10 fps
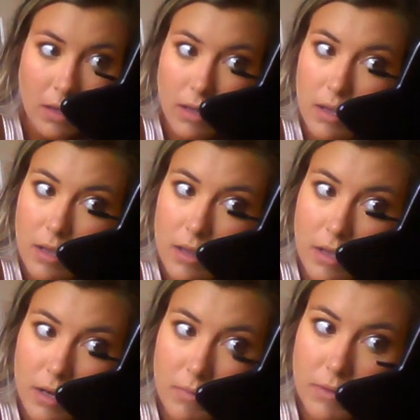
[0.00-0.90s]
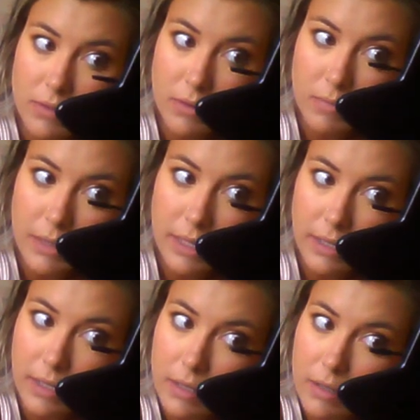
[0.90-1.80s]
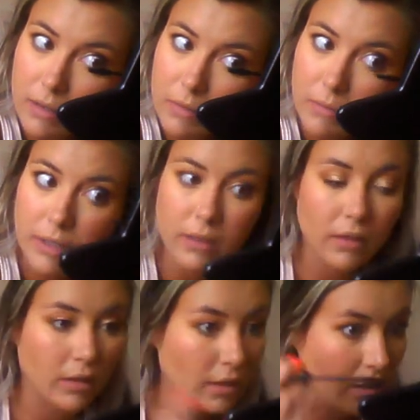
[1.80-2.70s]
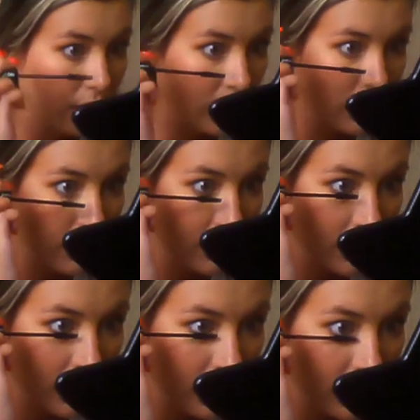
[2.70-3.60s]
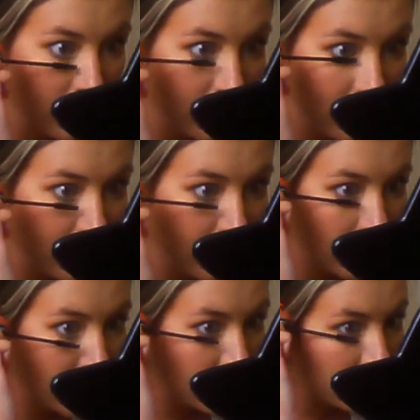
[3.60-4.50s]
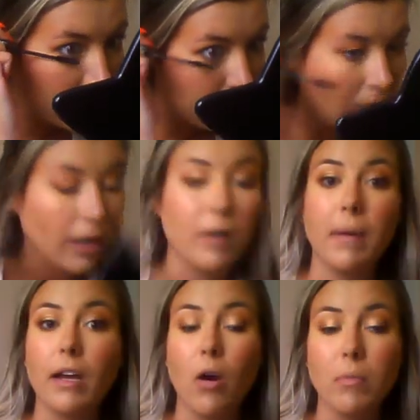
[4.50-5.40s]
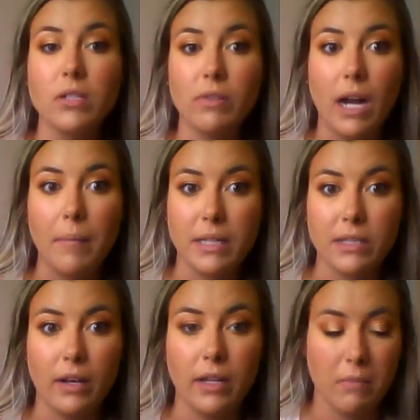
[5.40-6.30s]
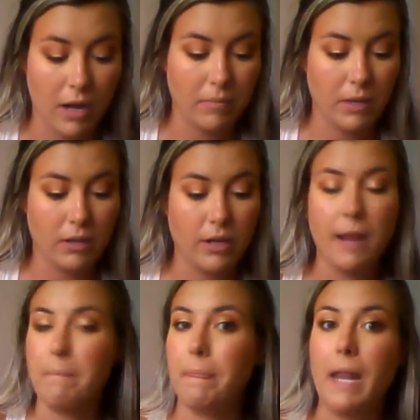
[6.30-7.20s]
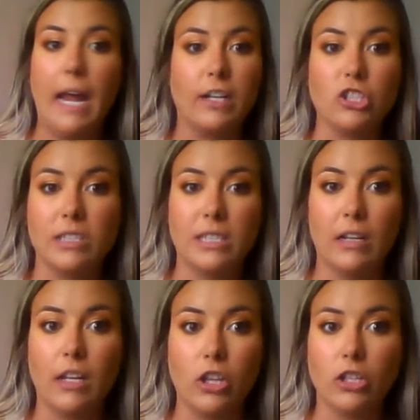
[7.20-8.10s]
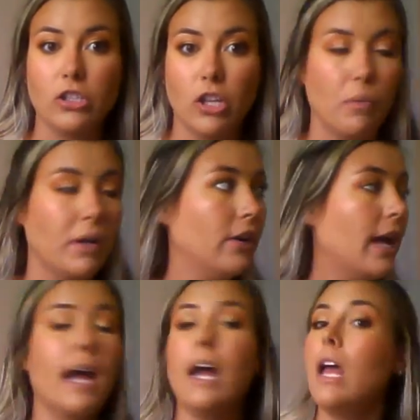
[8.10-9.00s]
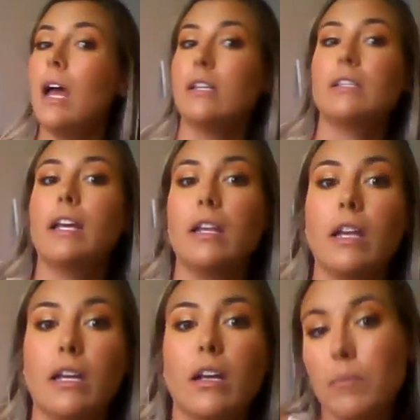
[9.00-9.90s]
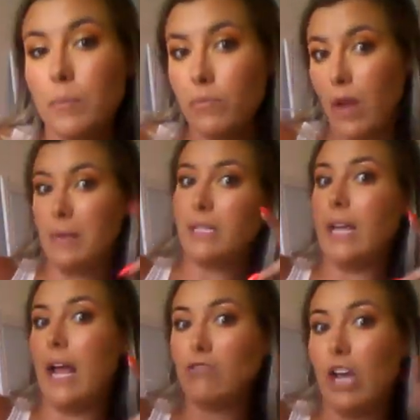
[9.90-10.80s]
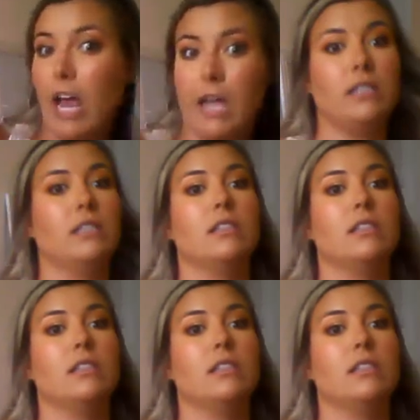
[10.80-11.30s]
And then I'm just going back in with the mascara on the bottom. I almost forgot mascara on the bottom the other day, and I could just tell I looked so weird. I was taking like my Snapchats,